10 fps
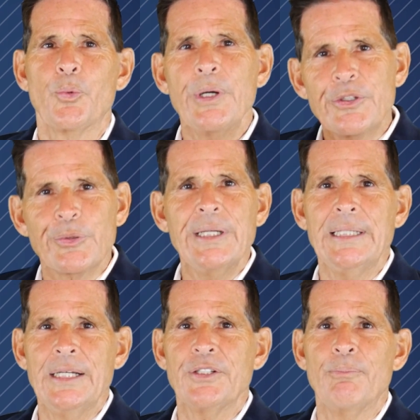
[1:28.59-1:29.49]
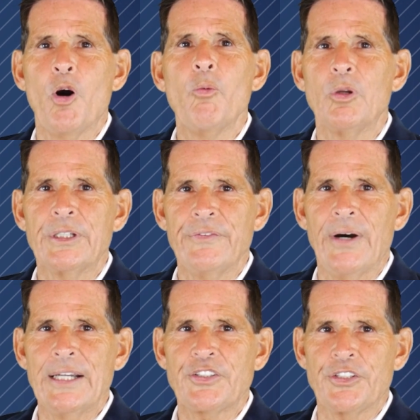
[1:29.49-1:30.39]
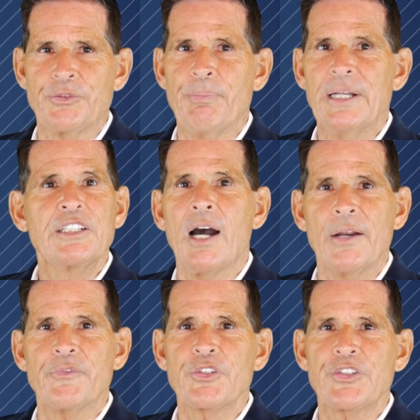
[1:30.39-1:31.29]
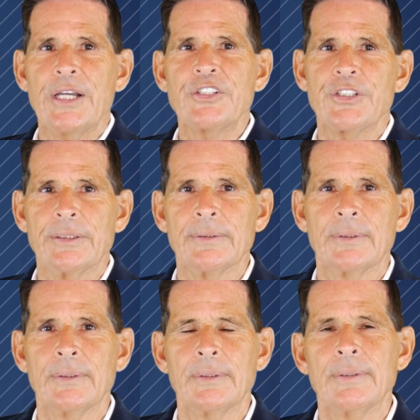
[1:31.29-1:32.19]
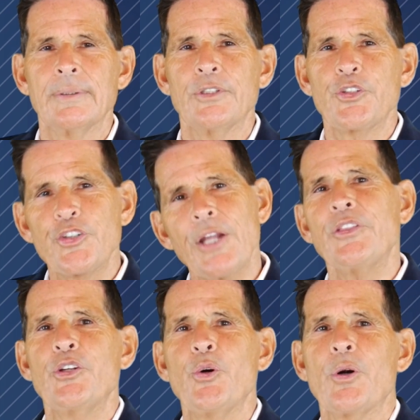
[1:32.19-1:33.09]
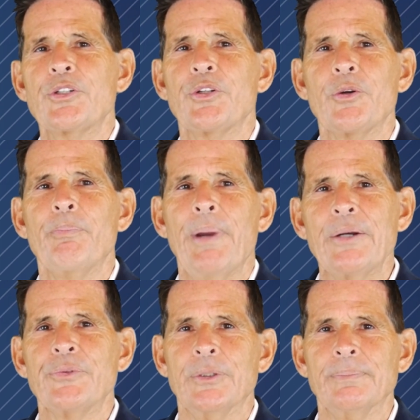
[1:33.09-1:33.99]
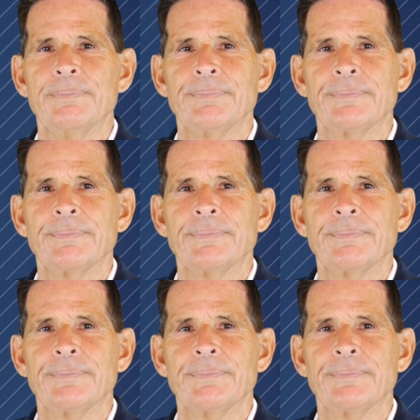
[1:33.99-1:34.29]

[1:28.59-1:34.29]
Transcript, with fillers: retreat into mobile devices mid conversation, shut the door to their bedroom,